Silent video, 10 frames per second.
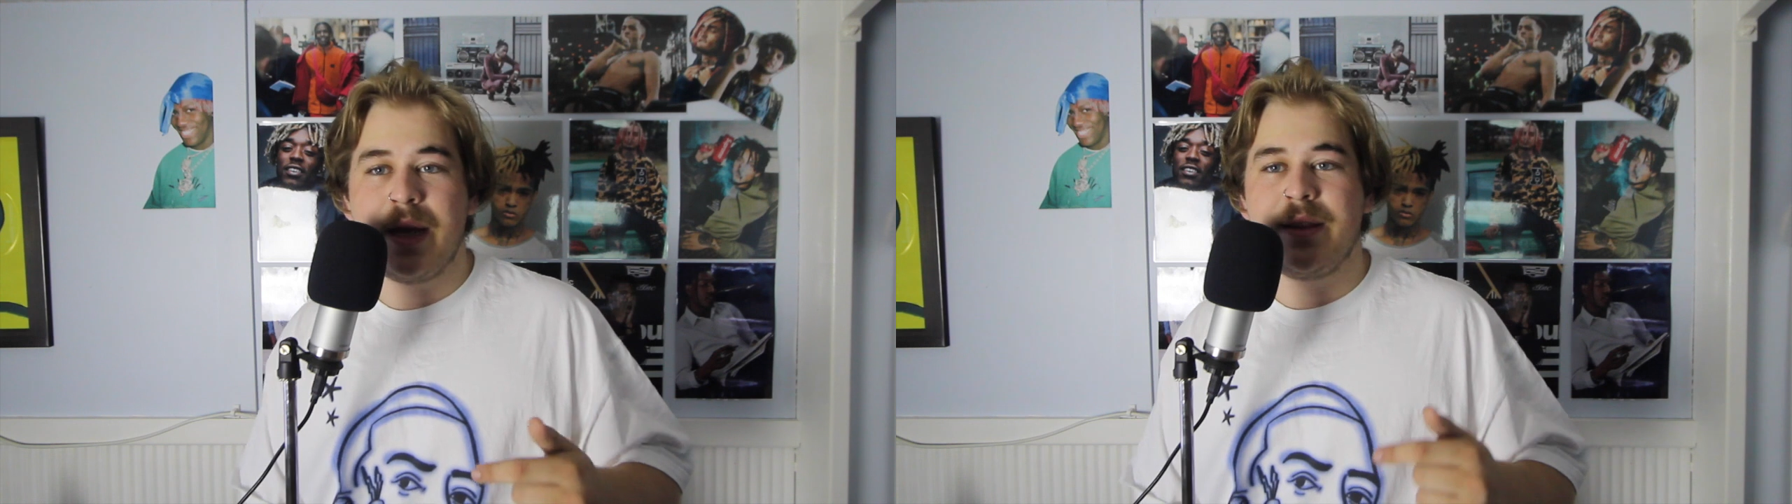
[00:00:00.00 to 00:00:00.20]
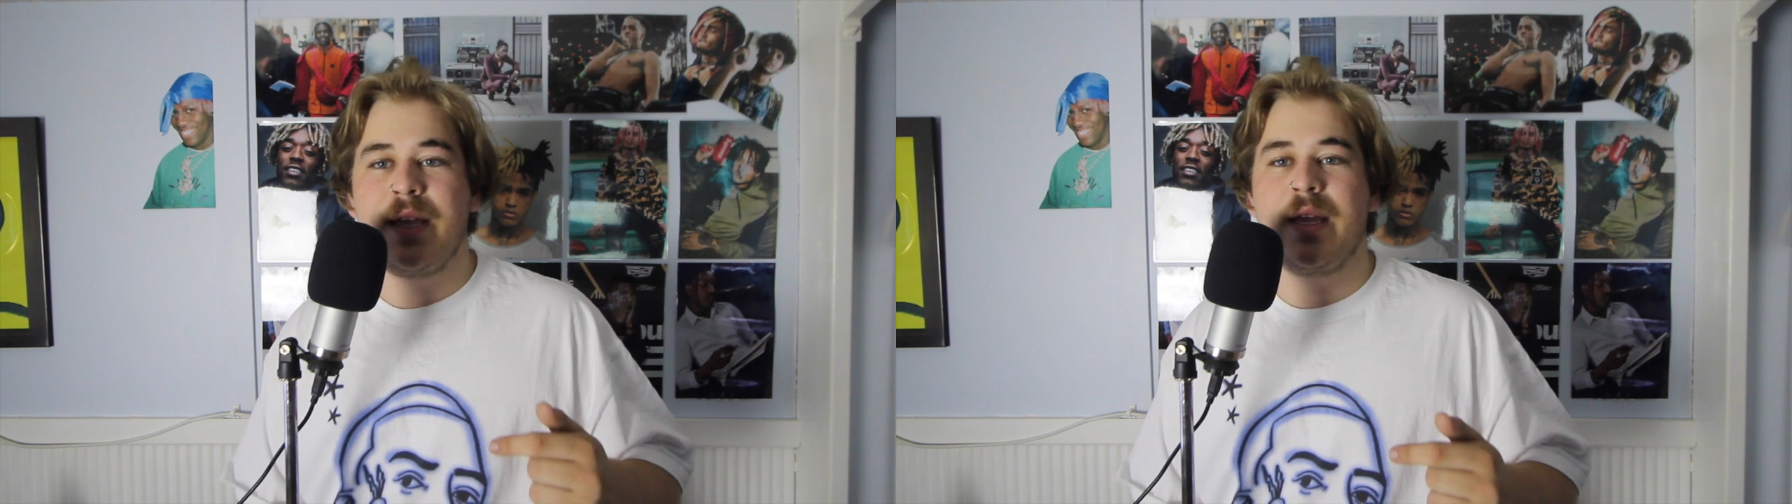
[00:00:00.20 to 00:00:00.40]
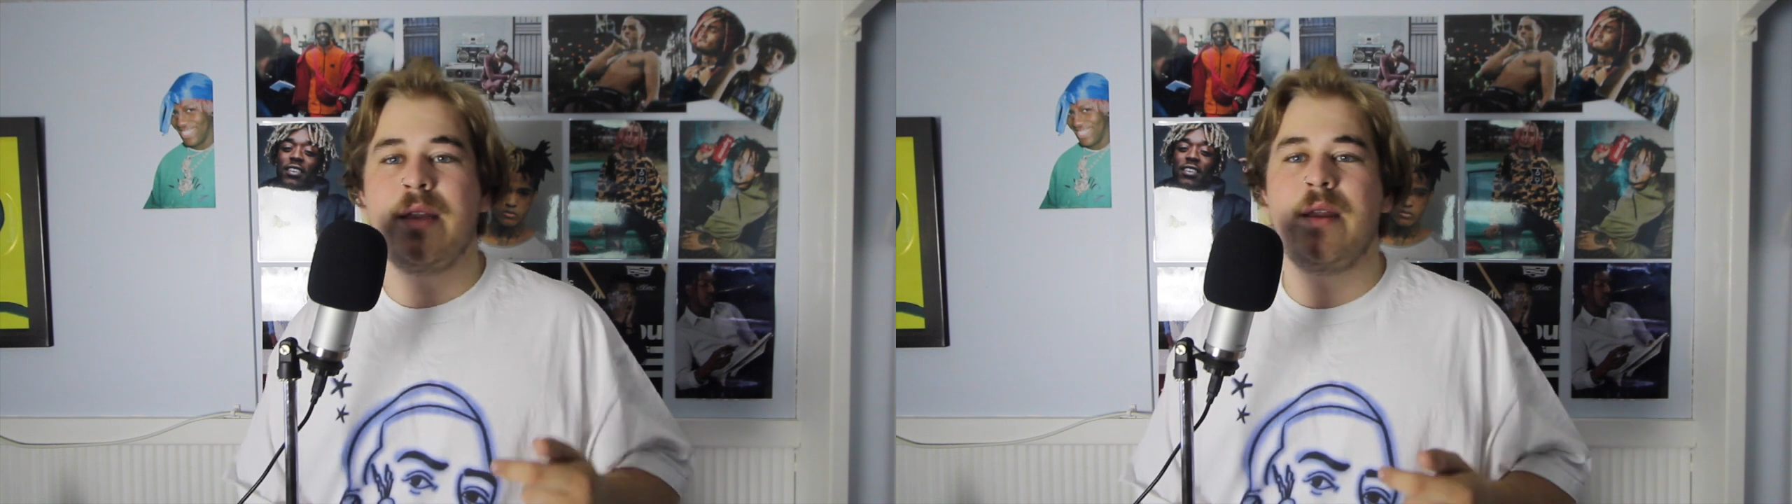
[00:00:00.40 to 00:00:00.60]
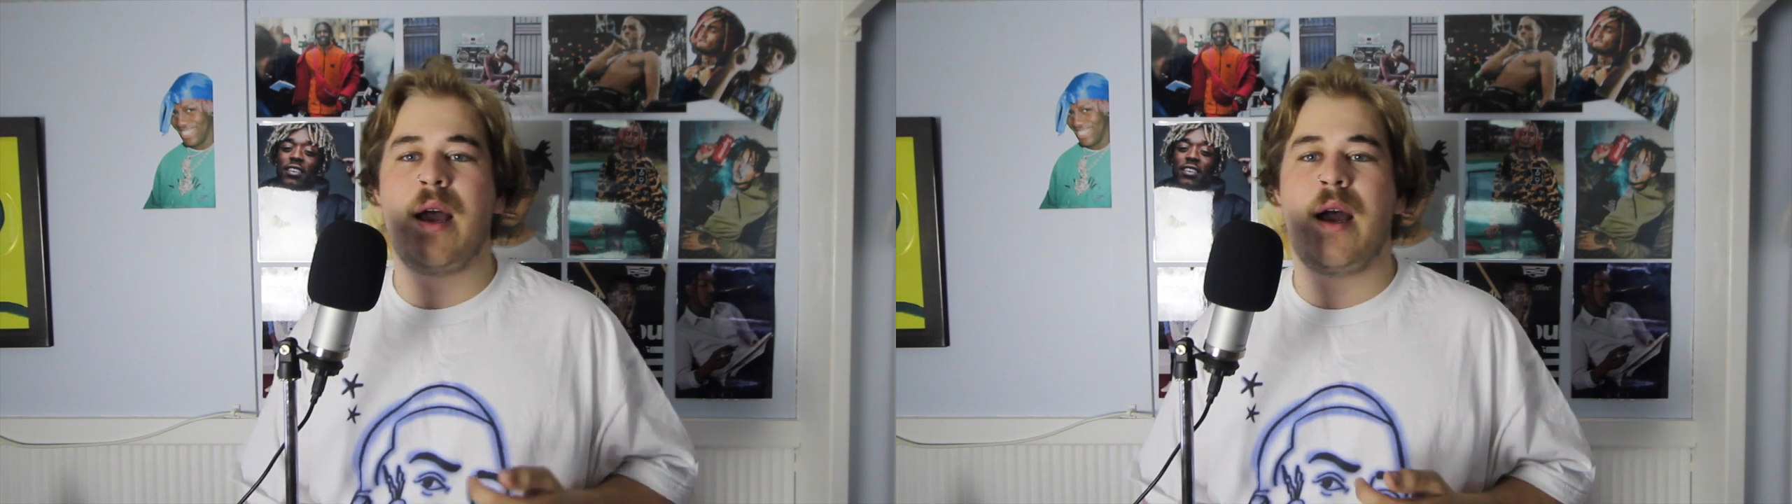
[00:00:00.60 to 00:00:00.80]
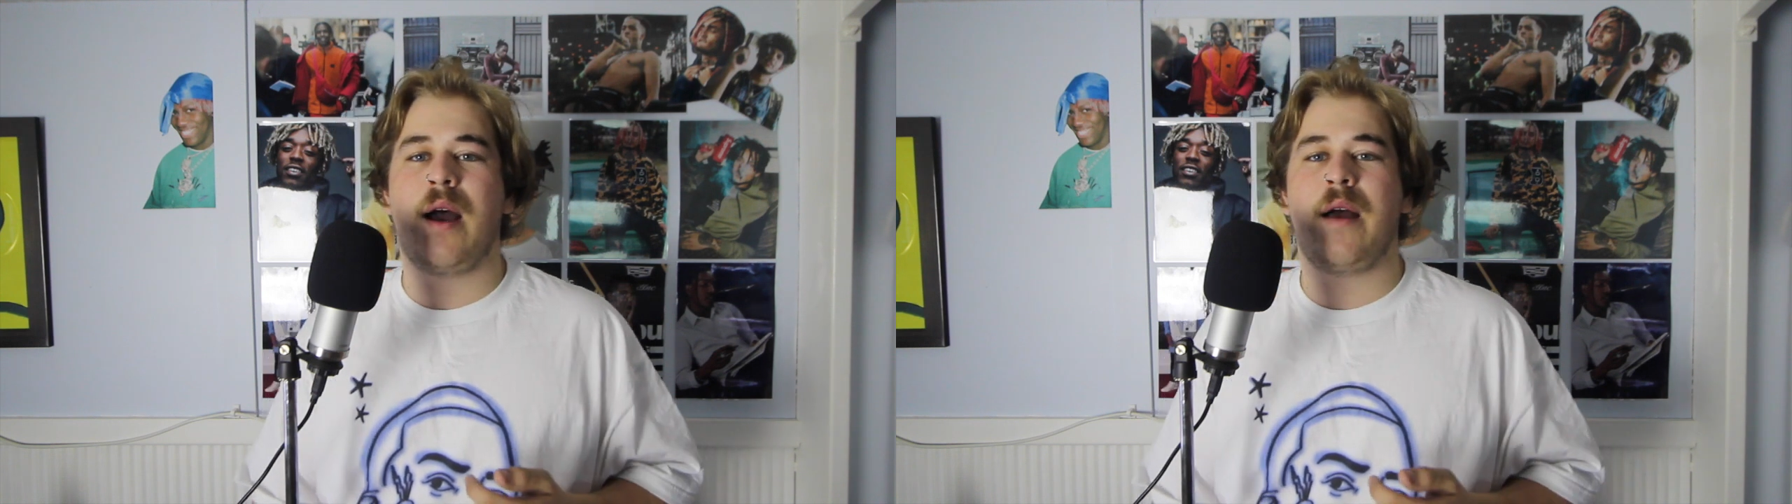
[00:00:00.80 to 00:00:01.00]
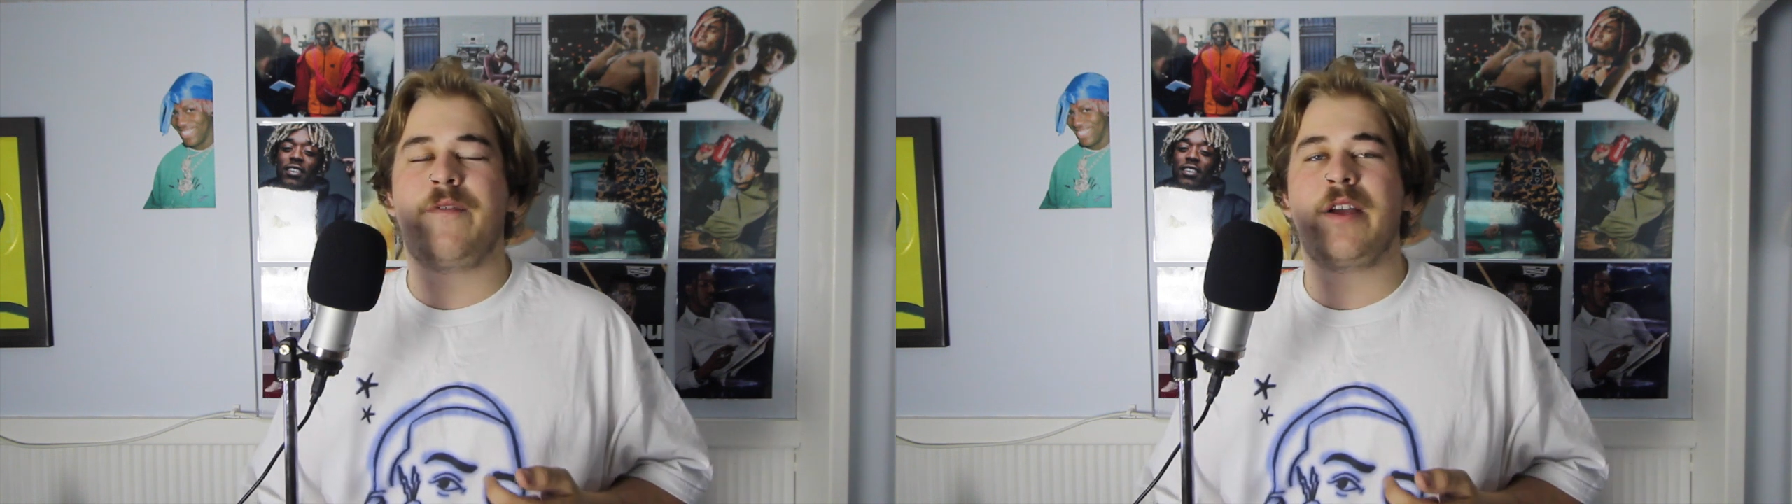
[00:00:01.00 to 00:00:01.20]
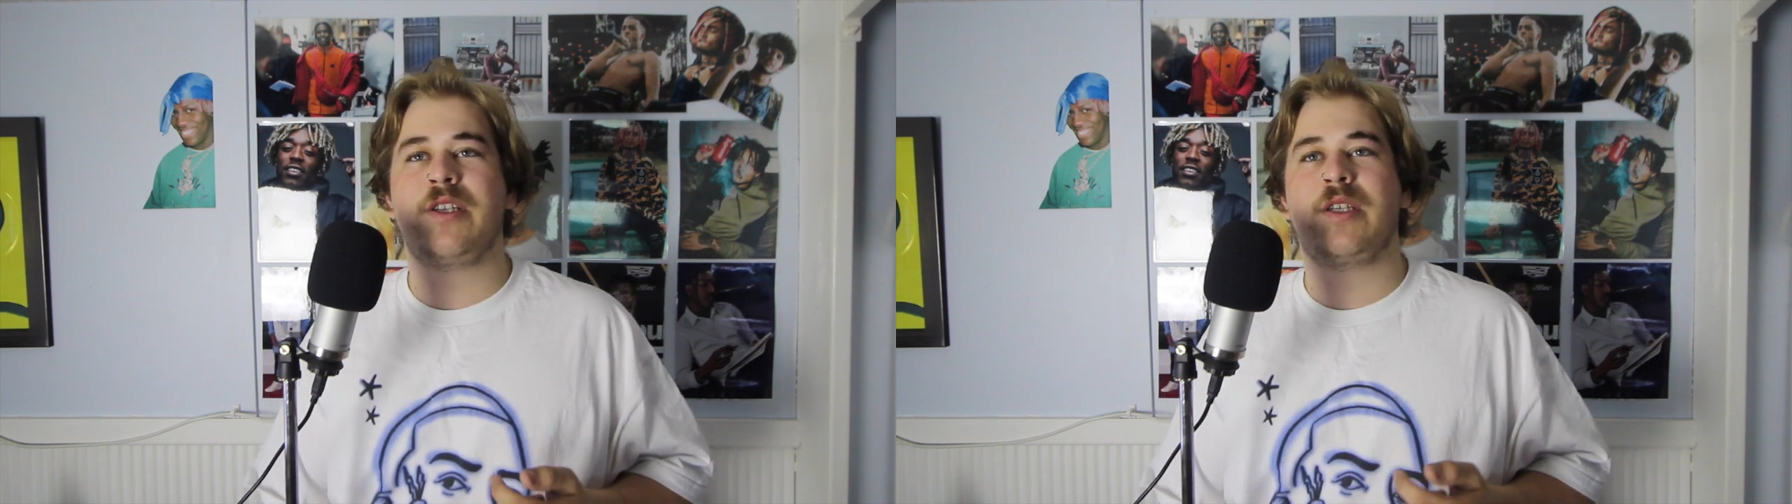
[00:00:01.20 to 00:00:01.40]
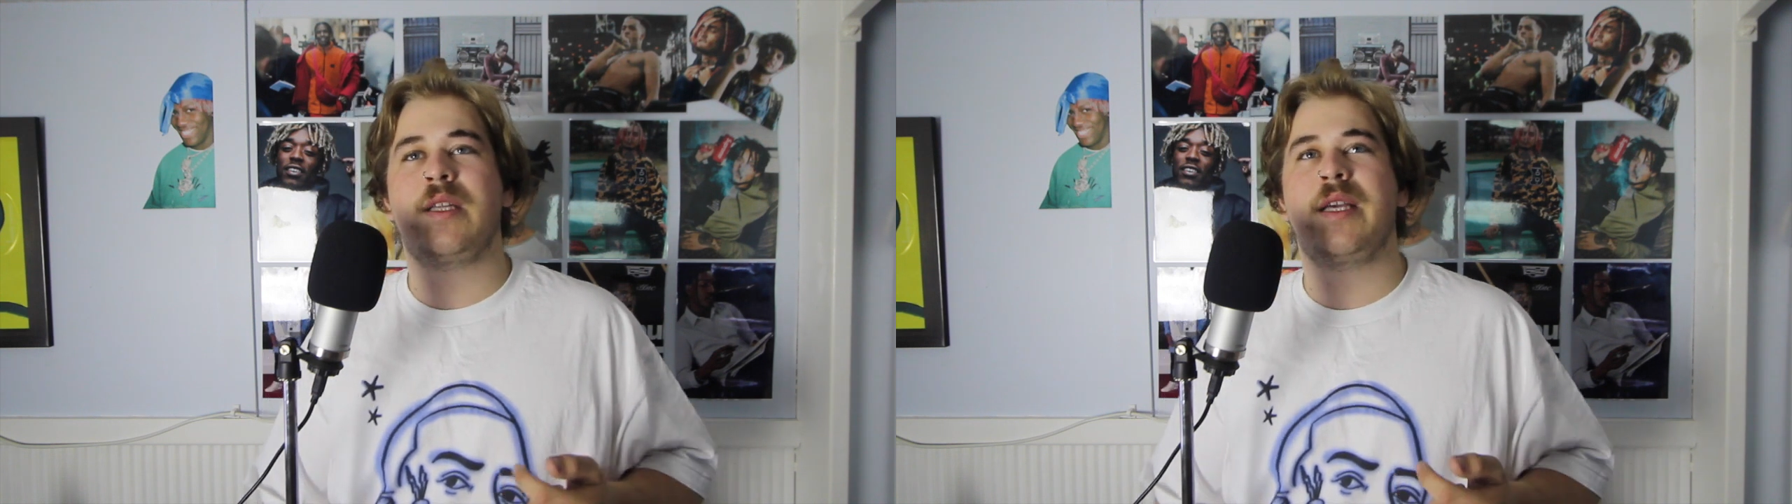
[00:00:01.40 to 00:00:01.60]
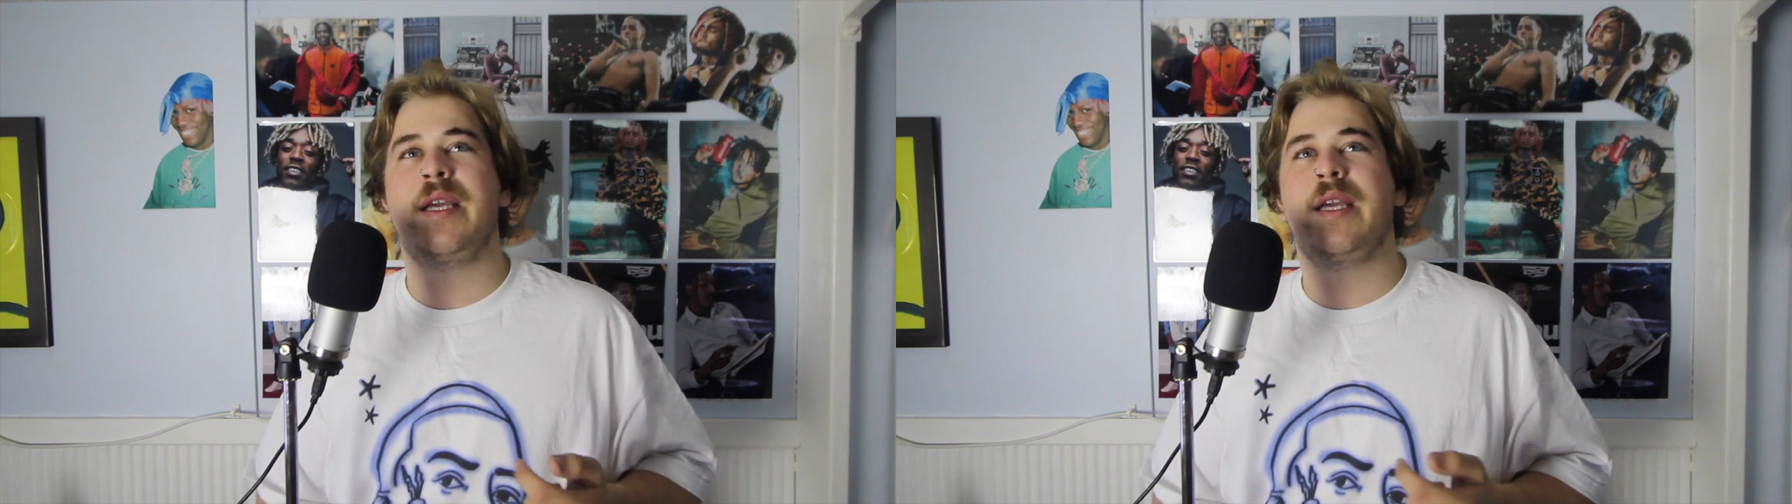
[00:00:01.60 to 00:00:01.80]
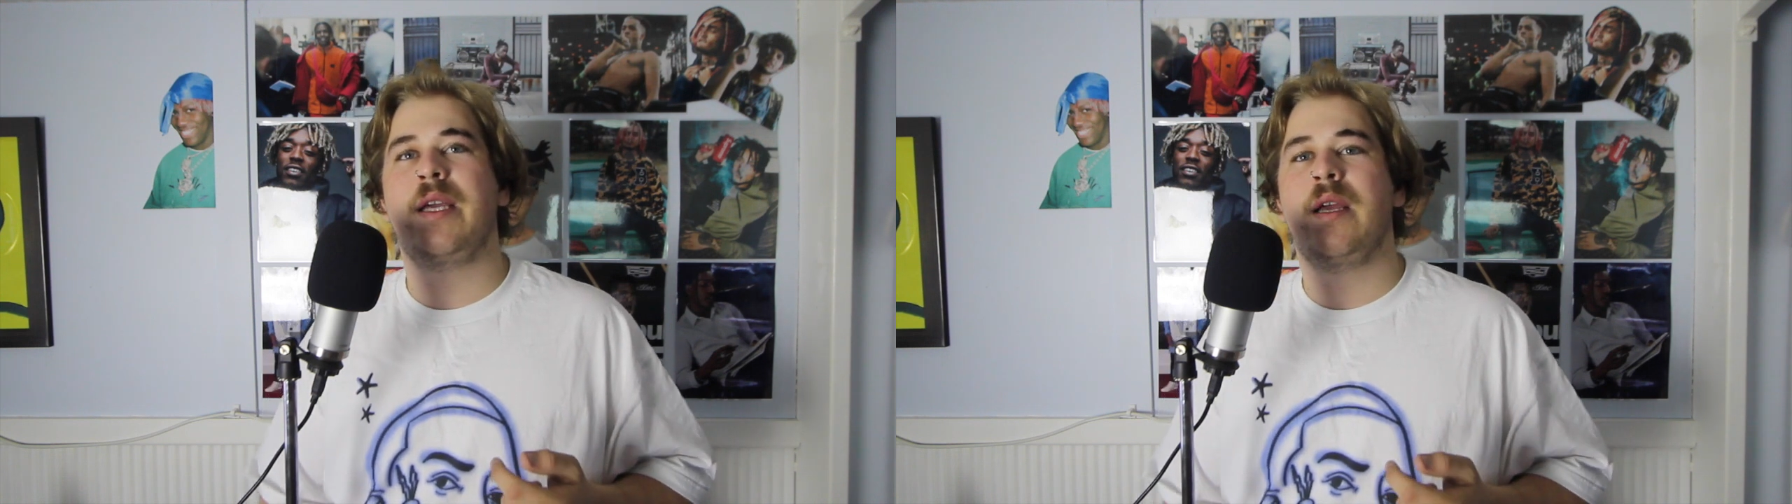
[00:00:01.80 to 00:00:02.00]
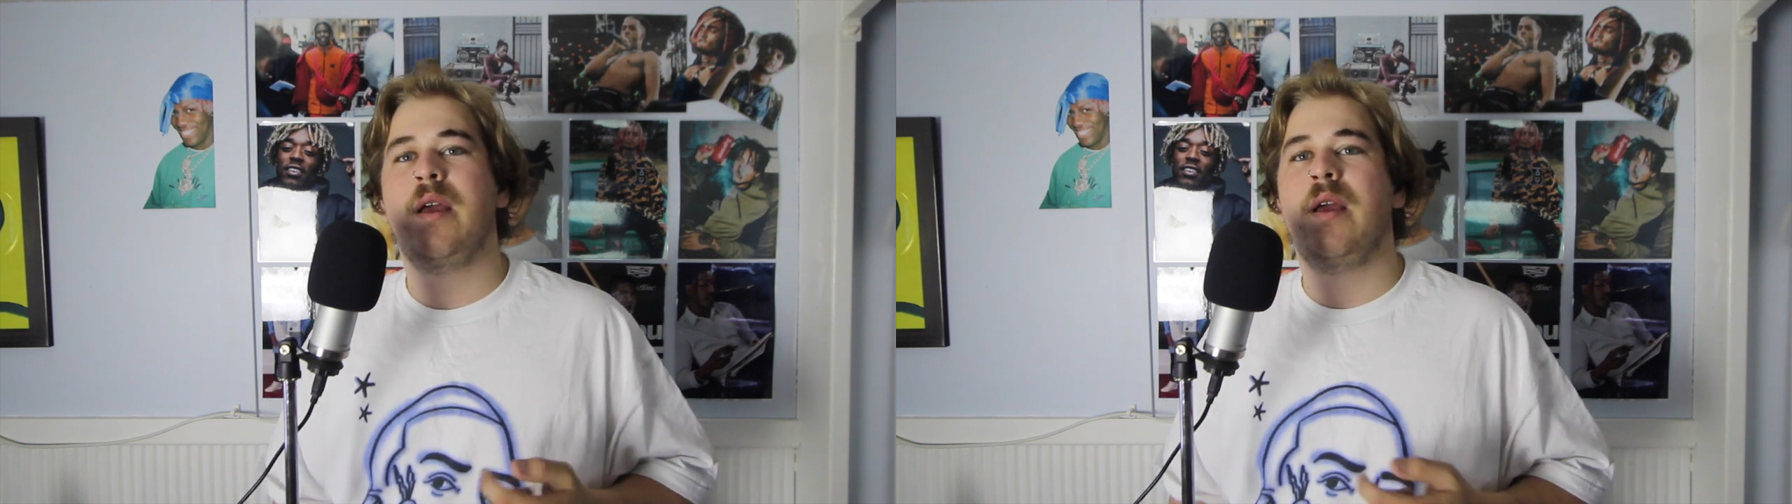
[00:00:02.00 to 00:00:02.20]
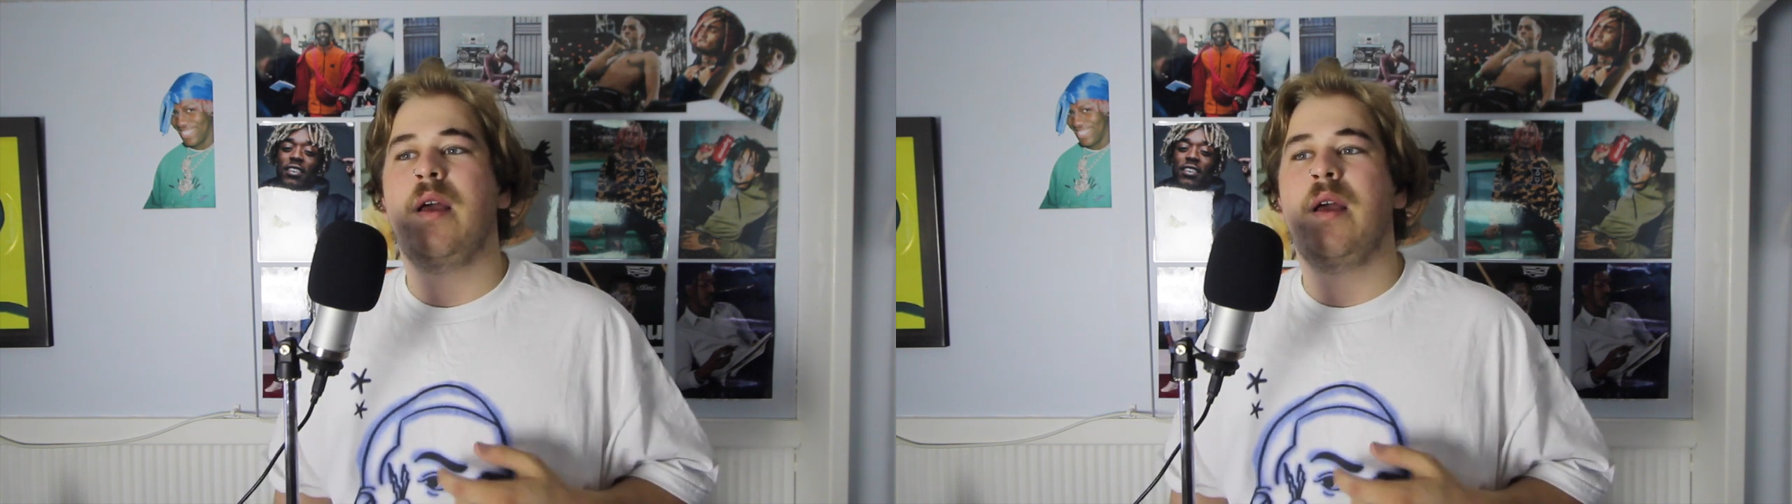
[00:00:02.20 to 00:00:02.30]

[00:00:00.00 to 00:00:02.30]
and then eventually